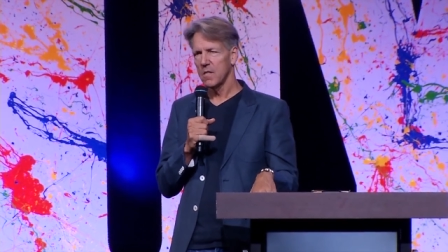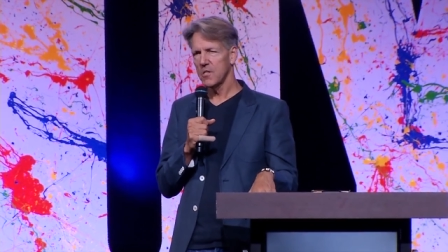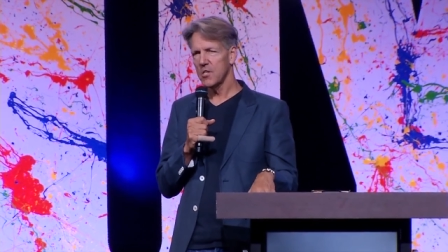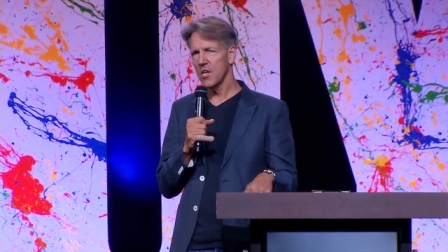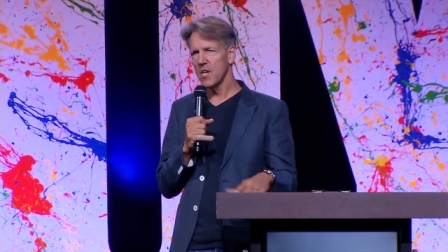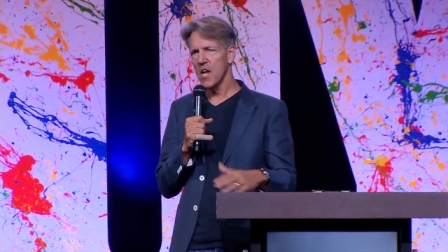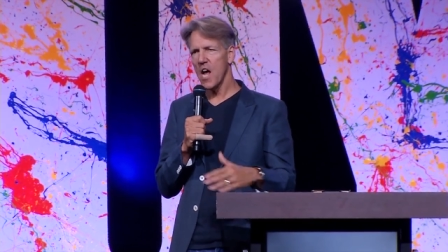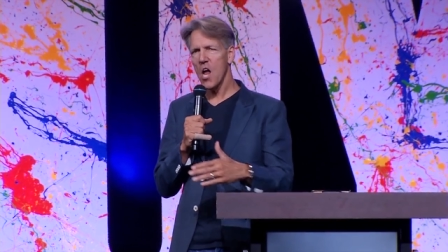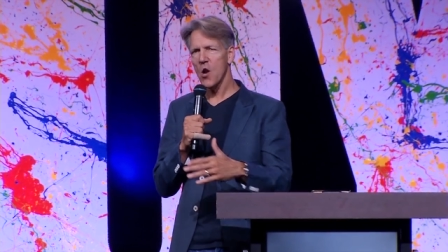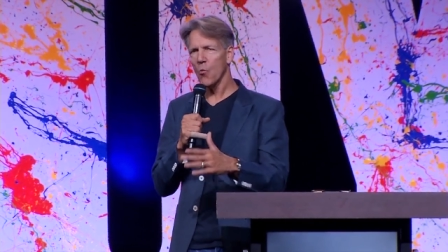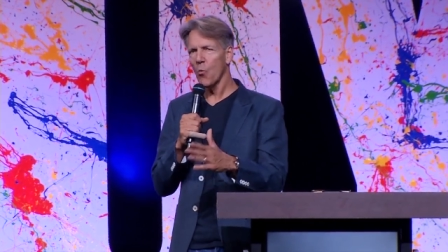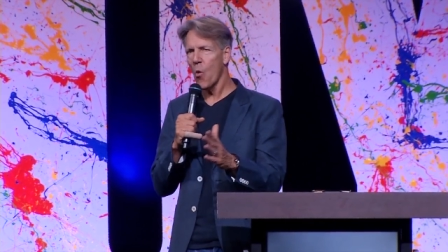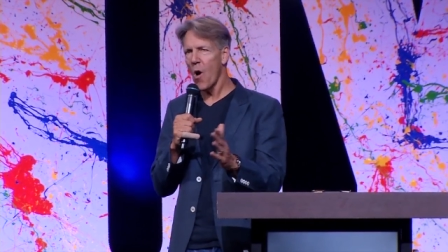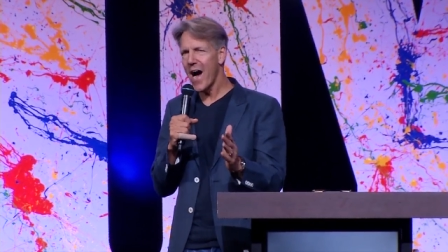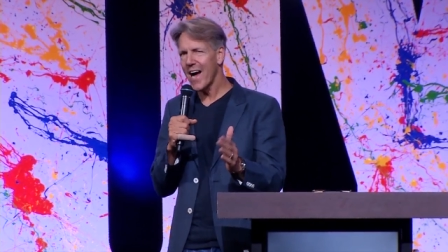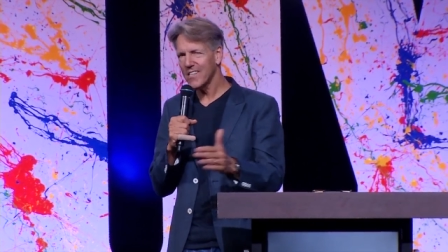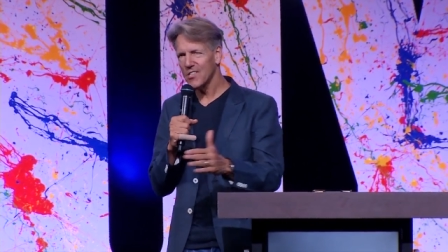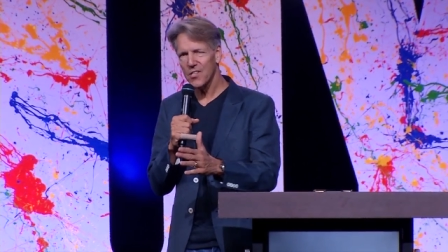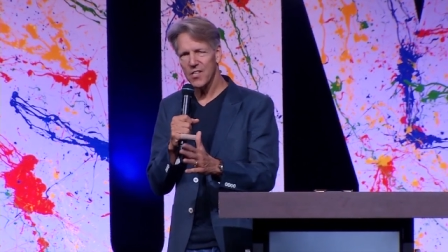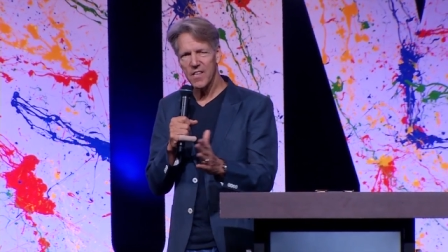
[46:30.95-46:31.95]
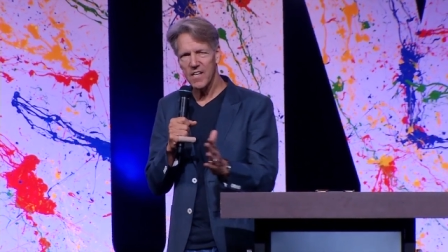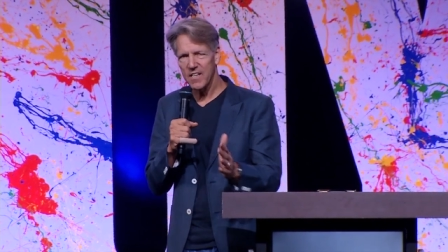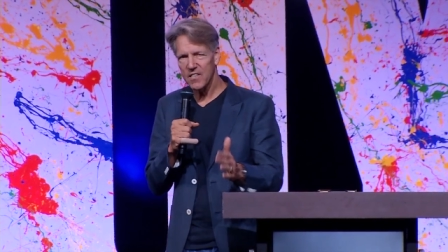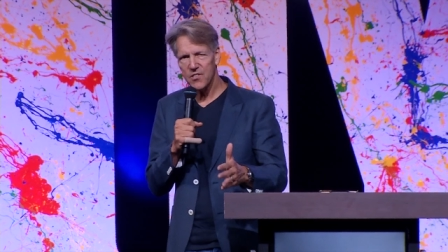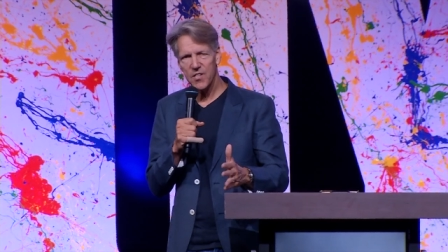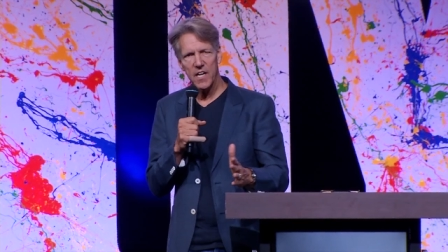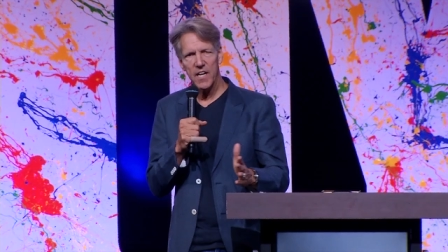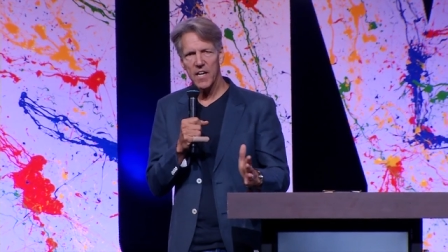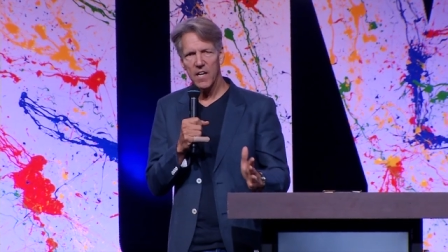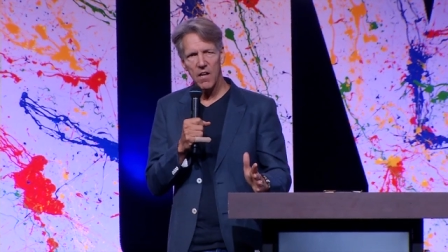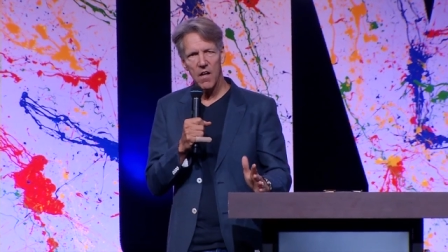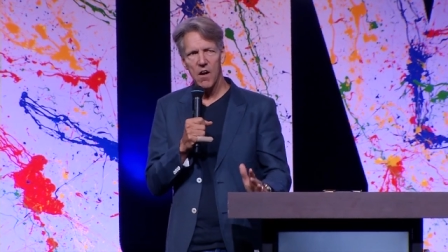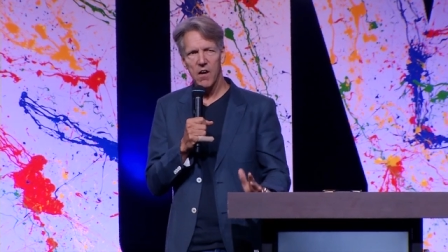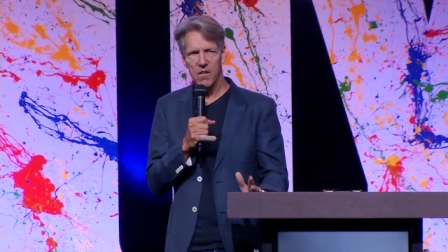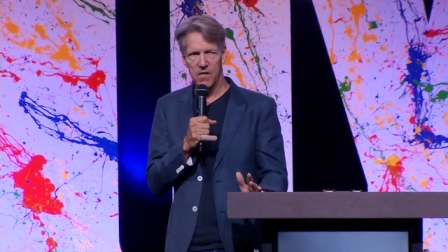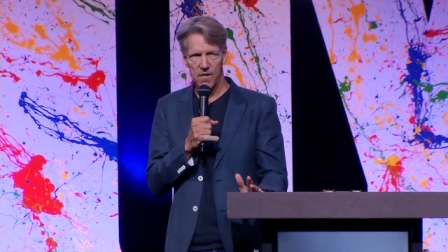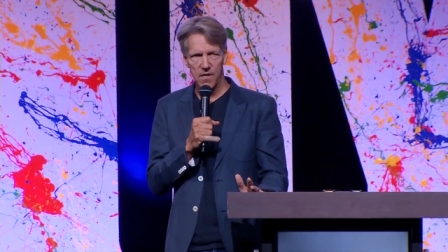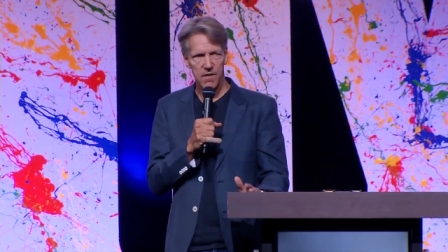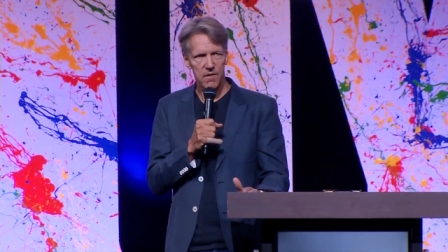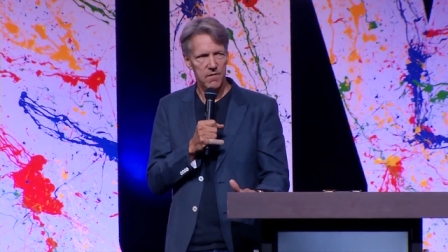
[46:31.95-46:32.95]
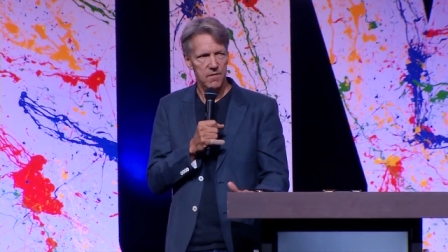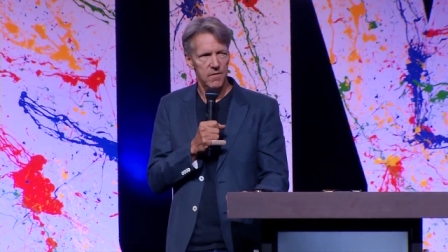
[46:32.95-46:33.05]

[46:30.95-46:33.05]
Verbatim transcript: to not watch this any longer,